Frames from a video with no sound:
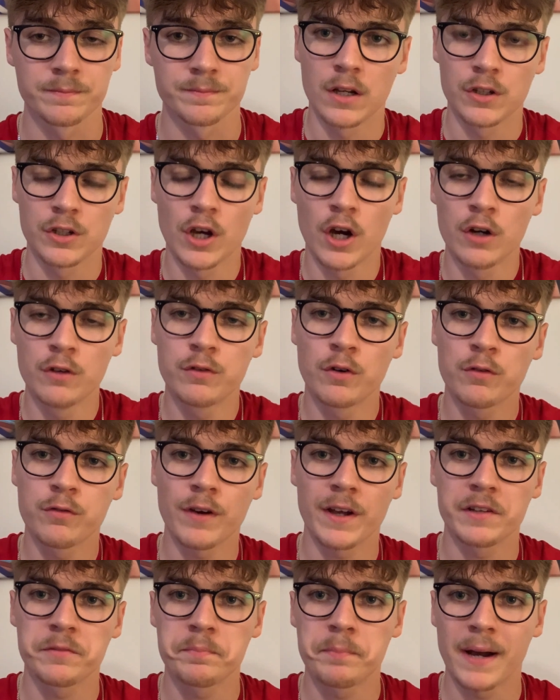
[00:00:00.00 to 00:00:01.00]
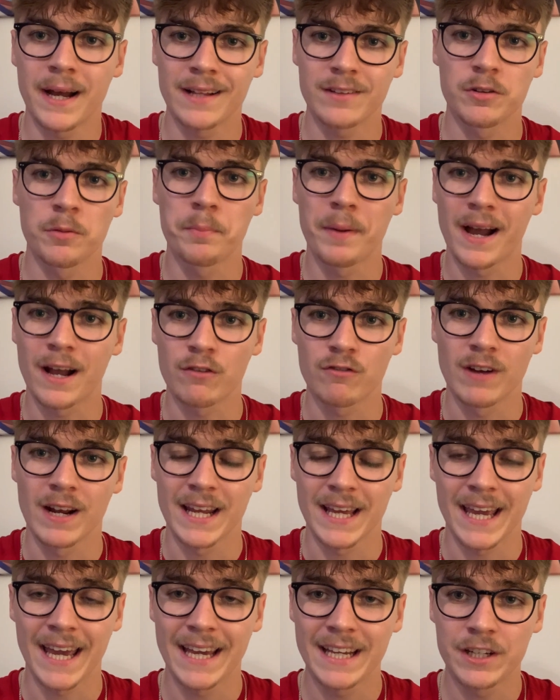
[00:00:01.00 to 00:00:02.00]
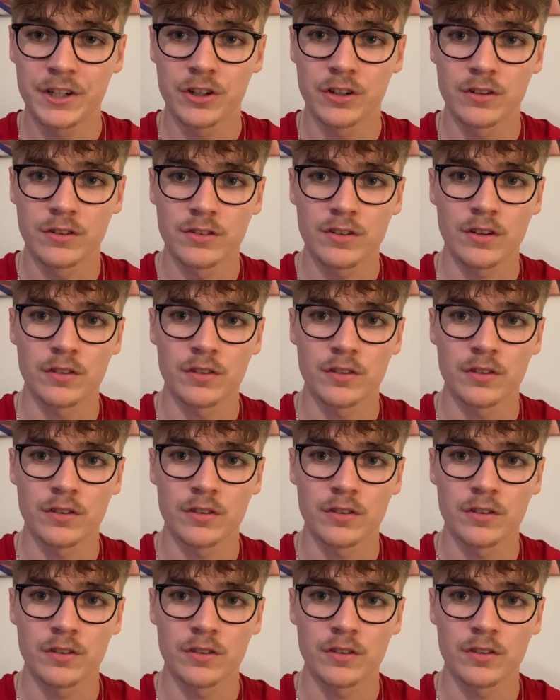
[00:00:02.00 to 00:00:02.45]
Yeovil faced back-to-back relegations,